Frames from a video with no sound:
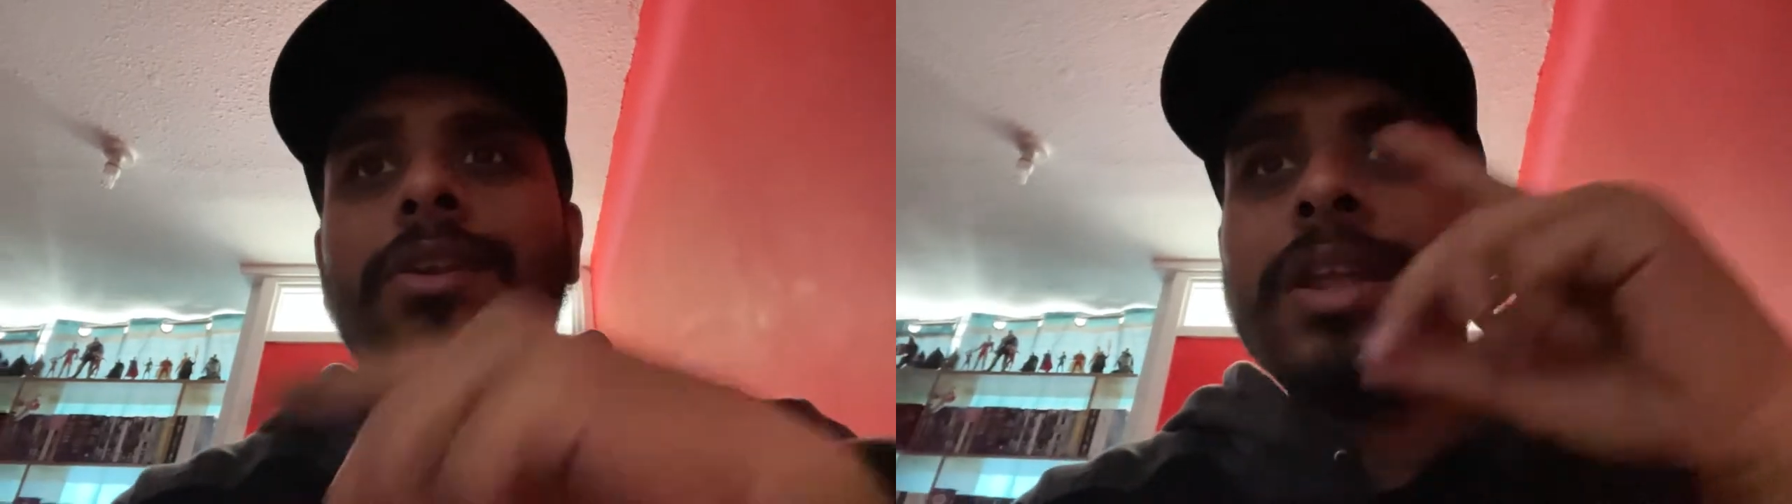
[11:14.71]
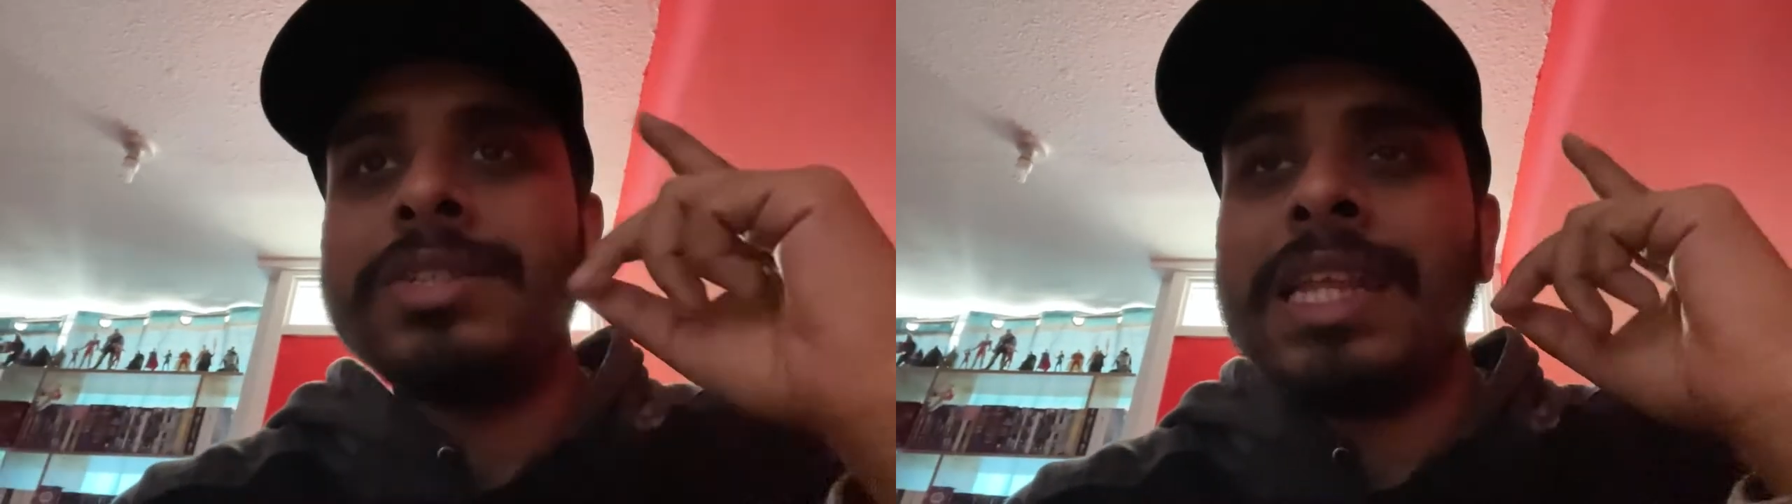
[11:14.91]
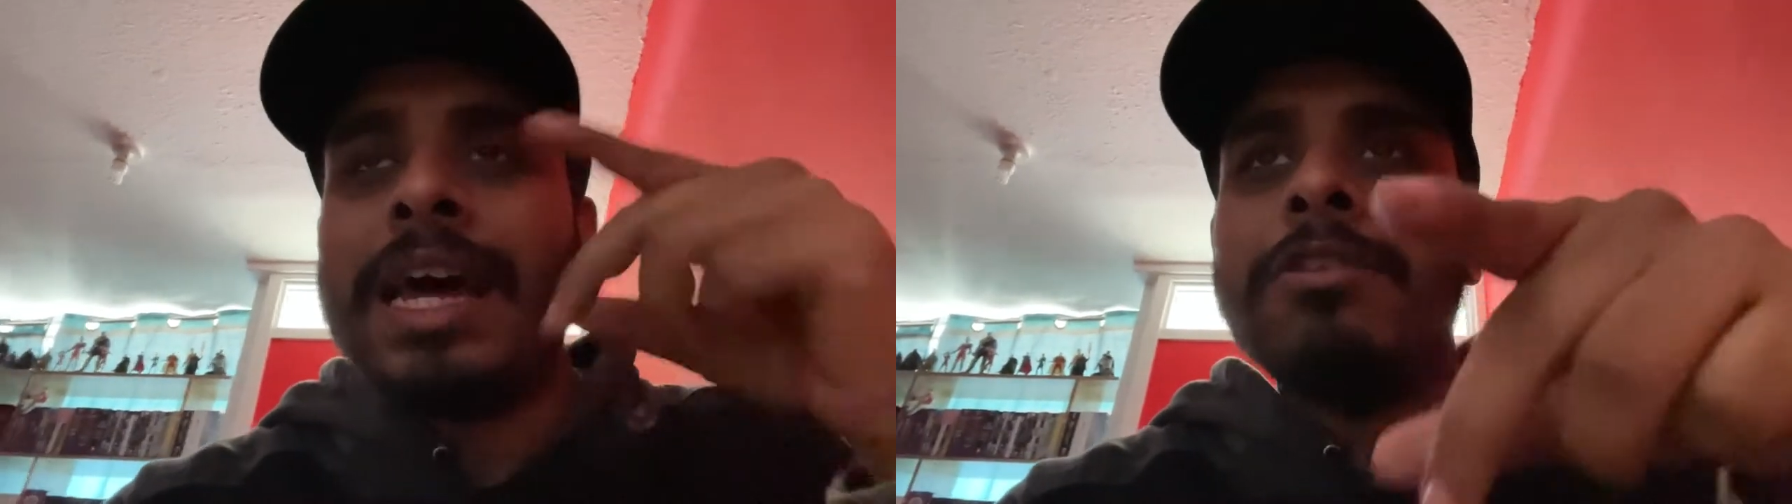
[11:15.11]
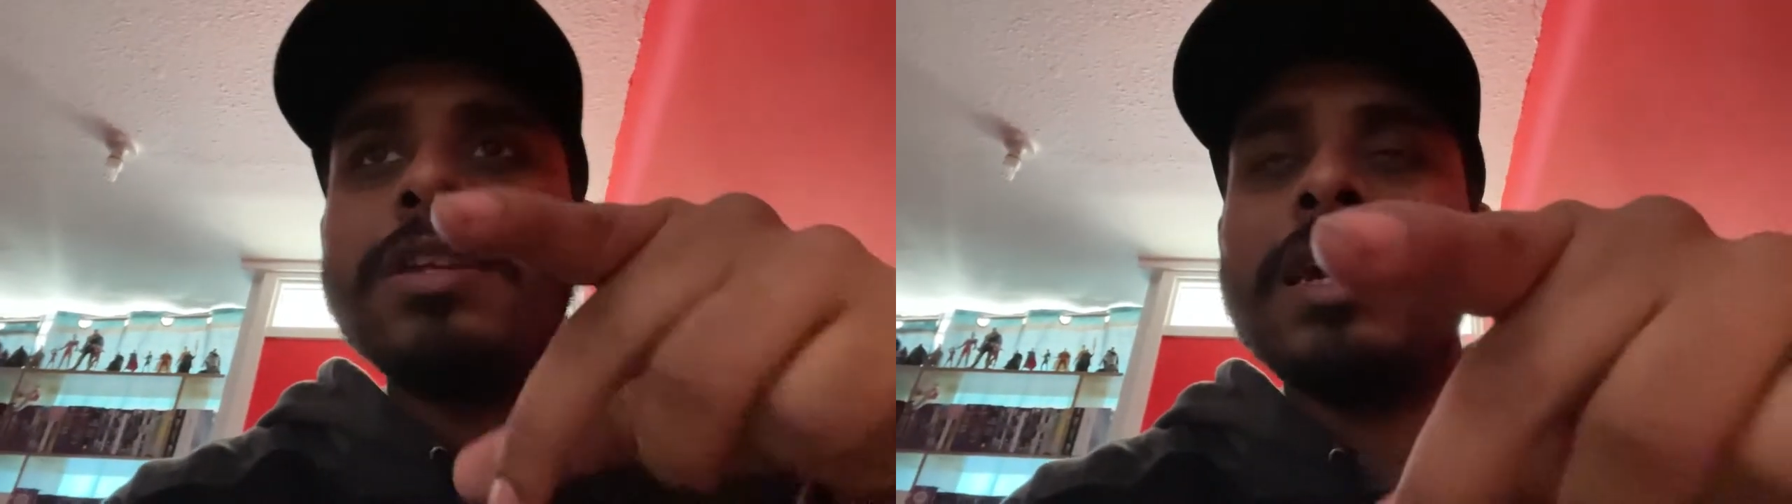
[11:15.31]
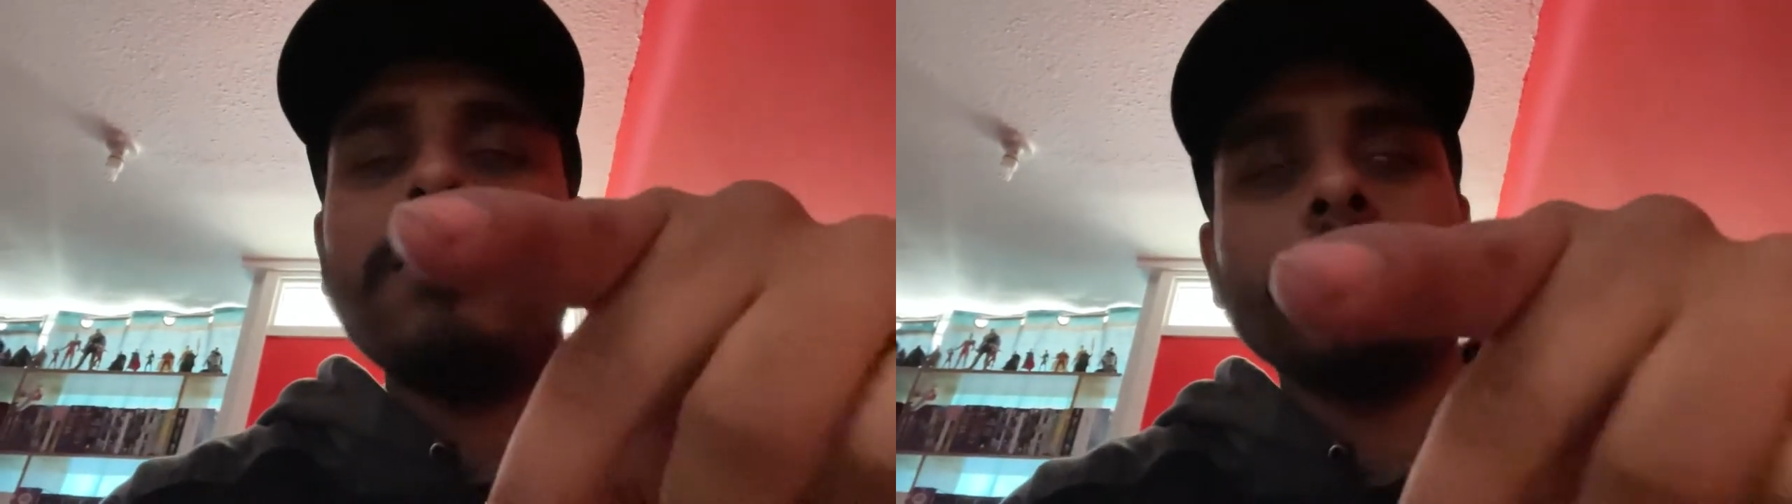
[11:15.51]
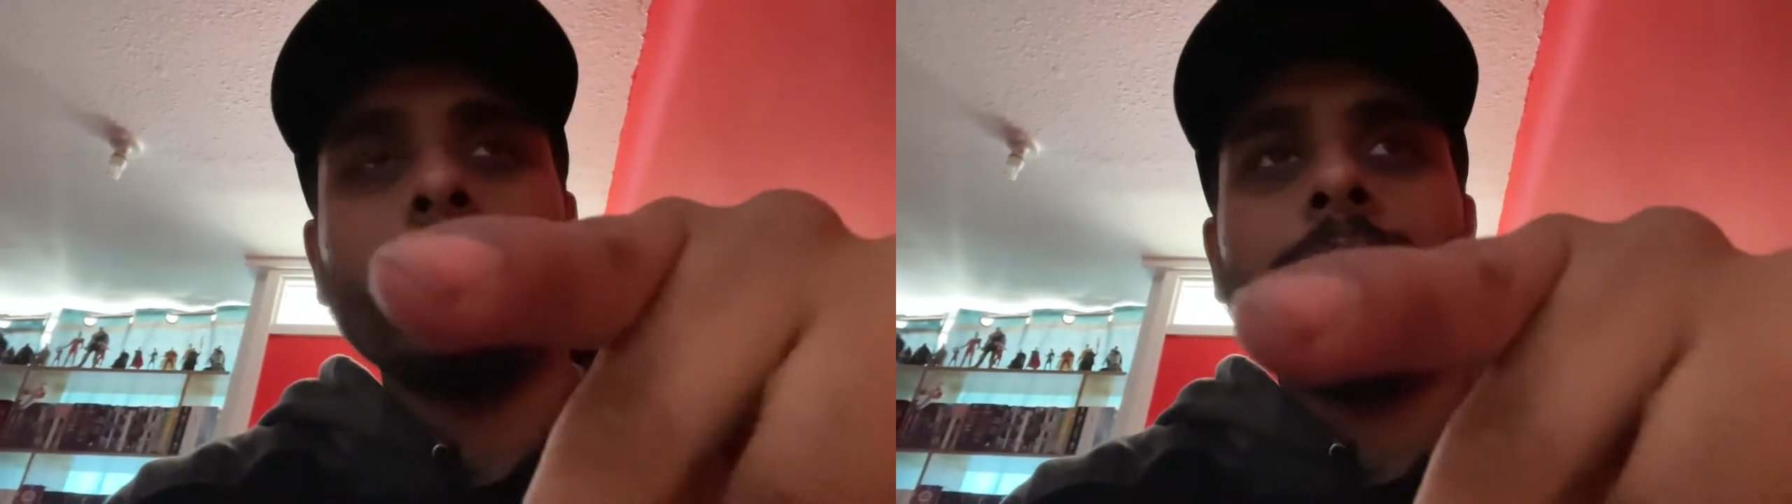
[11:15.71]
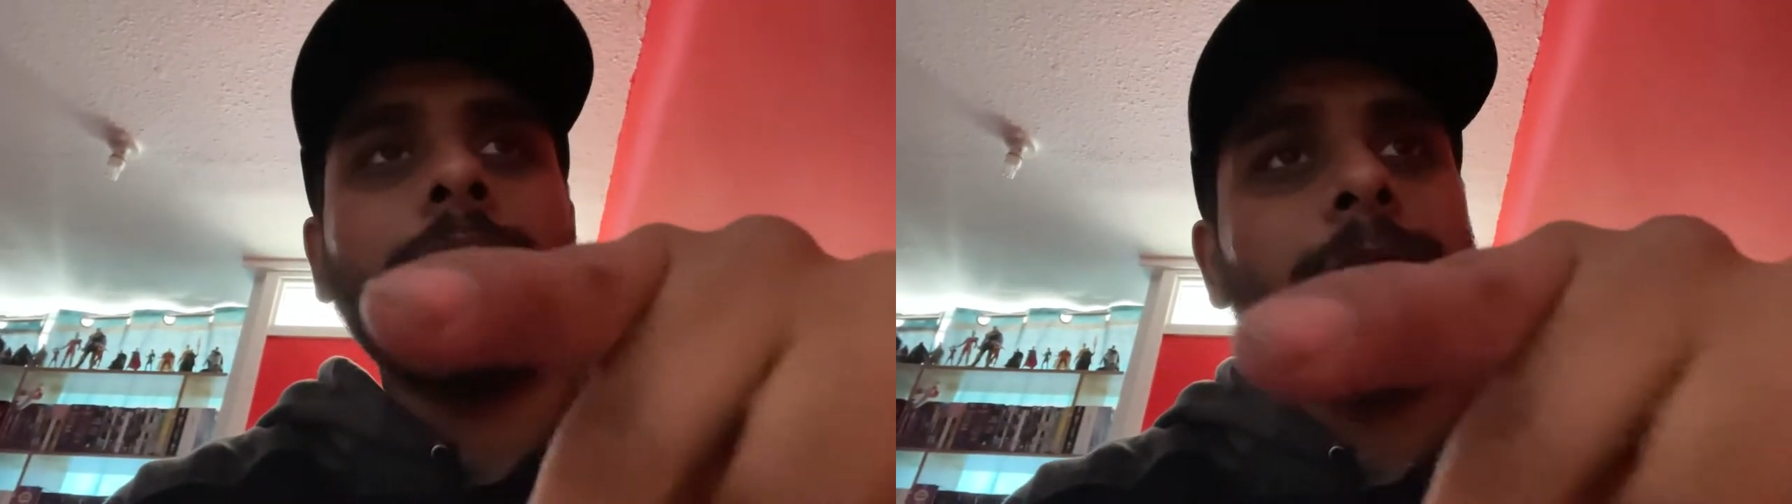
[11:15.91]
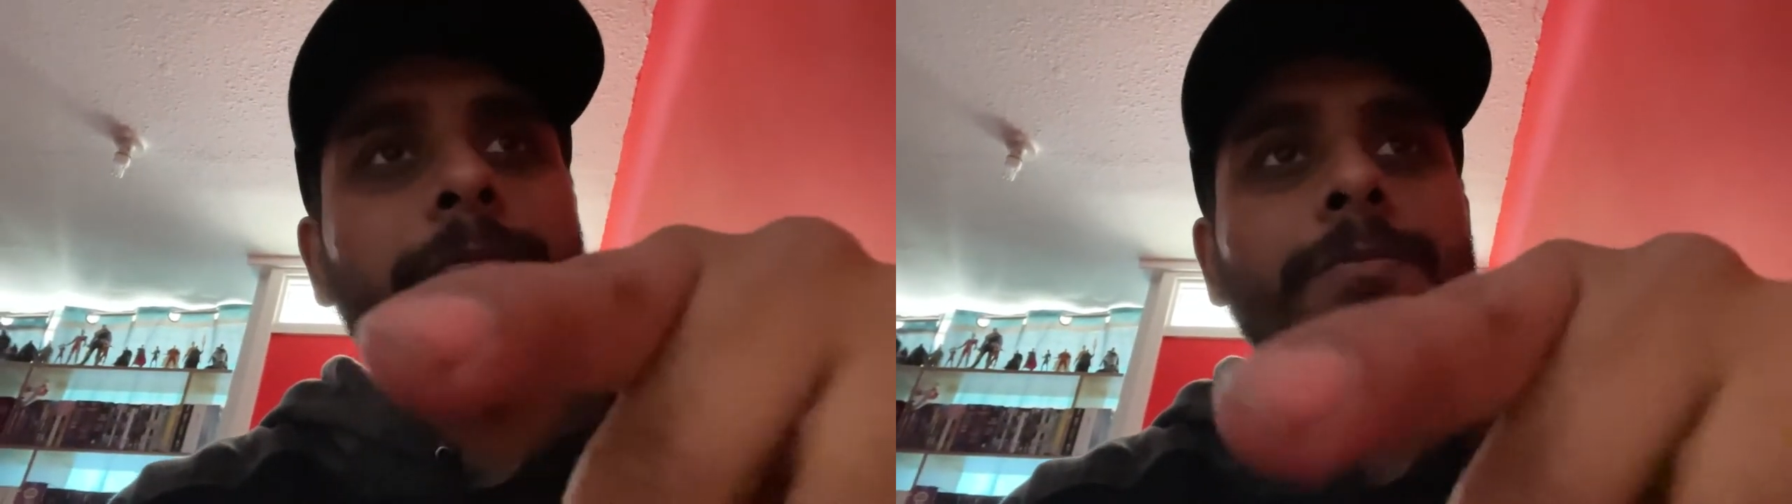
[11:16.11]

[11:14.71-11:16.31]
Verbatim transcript: There's an Aldi there as well.